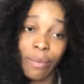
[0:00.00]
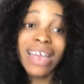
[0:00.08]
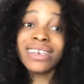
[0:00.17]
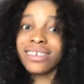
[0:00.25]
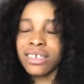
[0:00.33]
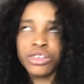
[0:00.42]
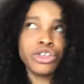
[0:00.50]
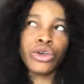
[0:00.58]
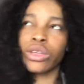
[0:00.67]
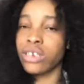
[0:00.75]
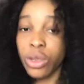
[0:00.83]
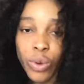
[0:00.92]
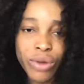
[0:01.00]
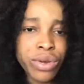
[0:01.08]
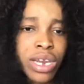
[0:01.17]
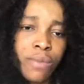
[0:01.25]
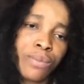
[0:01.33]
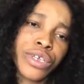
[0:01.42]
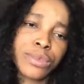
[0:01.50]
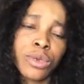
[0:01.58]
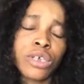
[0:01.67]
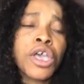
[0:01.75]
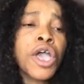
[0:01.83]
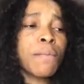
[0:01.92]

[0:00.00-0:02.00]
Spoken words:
And, they were really impressed because